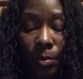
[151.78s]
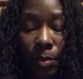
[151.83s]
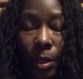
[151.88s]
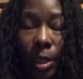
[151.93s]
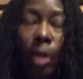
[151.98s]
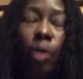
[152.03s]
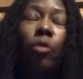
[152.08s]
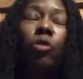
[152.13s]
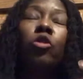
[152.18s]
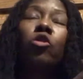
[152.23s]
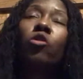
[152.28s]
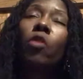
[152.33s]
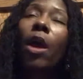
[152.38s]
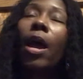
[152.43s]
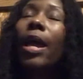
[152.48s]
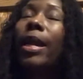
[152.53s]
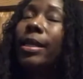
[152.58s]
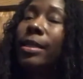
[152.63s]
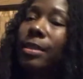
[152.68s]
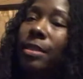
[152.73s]
he was
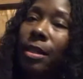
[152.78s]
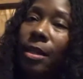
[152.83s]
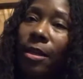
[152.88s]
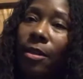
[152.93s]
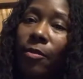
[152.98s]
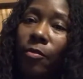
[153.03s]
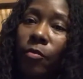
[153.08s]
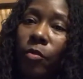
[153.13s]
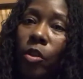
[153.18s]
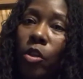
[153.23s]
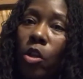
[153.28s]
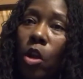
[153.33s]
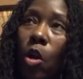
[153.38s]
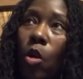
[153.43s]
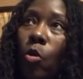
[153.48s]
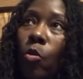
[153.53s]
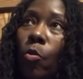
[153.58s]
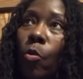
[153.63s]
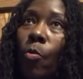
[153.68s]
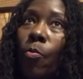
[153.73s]
trying to, you
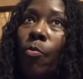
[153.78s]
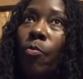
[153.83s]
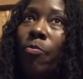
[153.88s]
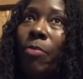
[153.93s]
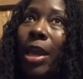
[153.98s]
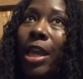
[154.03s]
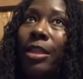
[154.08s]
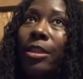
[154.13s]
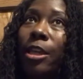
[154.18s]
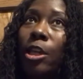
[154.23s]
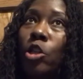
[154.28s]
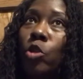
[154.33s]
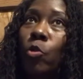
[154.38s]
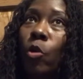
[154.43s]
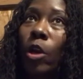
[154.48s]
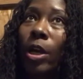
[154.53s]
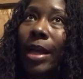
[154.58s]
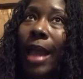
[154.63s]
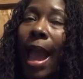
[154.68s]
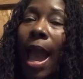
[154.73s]
know, make things
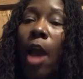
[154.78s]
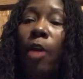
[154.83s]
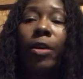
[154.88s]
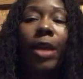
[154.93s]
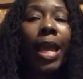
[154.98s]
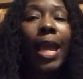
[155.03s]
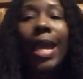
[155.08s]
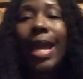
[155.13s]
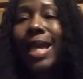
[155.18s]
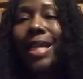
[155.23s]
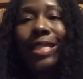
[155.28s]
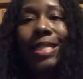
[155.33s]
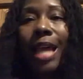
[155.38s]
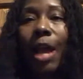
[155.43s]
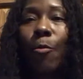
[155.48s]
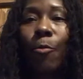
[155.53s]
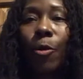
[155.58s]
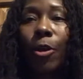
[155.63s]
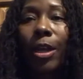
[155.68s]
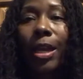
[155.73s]
work out. It's
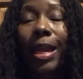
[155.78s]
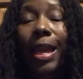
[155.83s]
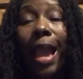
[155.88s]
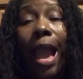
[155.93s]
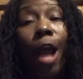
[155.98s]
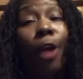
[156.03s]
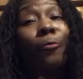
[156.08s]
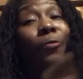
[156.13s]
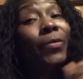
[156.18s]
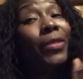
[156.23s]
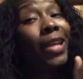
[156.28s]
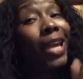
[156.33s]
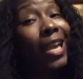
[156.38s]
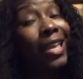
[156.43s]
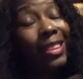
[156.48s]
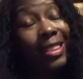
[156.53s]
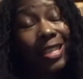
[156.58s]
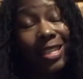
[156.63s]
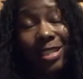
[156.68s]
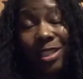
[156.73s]
not working out.
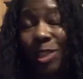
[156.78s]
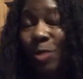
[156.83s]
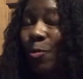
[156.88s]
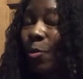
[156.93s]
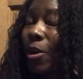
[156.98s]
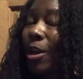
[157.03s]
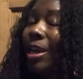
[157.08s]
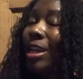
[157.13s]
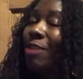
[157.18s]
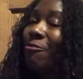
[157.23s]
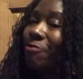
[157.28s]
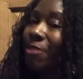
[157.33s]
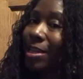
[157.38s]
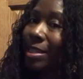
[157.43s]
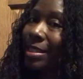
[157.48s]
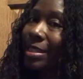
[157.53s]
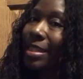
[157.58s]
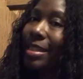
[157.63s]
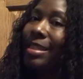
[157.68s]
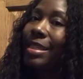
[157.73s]
And this is where he
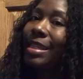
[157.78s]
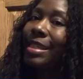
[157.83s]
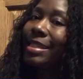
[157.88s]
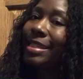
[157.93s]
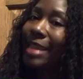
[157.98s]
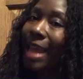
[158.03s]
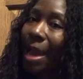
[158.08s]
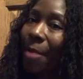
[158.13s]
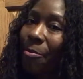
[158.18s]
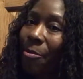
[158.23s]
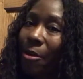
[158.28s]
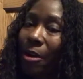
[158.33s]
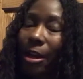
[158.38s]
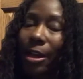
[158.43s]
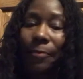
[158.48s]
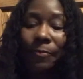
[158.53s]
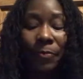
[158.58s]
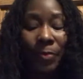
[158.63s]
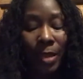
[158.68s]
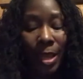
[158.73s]
runs into
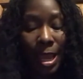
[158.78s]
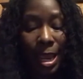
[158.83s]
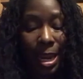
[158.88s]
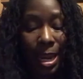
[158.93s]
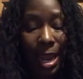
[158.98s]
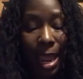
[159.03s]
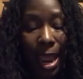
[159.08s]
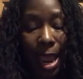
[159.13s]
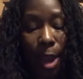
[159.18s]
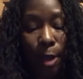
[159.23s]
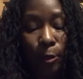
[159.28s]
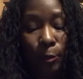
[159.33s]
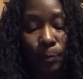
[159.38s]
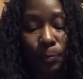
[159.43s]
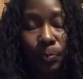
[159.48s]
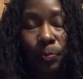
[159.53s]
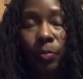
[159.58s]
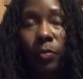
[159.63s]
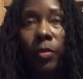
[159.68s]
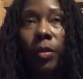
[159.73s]
Deborah. Now,
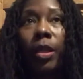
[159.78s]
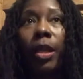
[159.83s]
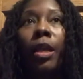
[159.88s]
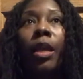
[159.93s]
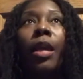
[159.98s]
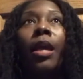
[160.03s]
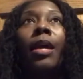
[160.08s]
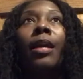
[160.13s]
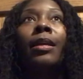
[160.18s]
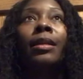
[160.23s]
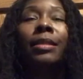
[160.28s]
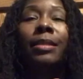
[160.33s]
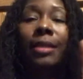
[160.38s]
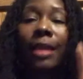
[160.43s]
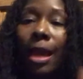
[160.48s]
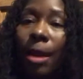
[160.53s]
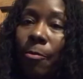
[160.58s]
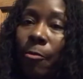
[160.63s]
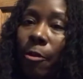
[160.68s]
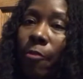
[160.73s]

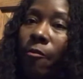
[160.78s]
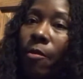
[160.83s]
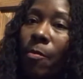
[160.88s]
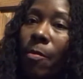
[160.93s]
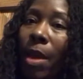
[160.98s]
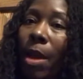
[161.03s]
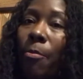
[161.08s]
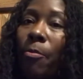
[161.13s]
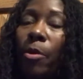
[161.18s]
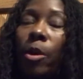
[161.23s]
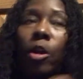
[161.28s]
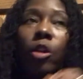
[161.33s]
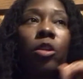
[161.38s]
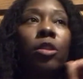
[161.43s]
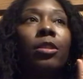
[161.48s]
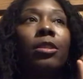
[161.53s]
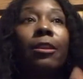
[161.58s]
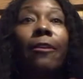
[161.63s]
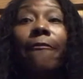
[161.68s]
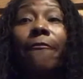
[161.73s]
Deborah, remember
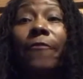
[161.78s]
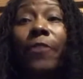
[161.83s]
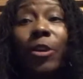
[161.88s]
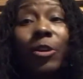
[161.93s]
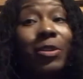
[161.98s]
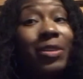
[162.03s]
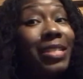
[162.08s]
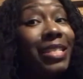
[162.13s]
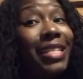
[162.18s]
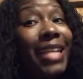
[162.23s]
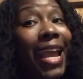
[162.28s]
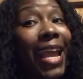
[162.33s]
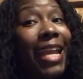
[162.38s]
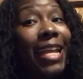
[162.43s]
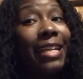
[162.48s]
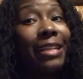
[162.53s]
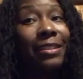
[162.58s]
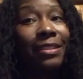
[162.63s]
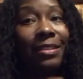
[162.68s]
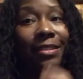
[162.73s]
the first date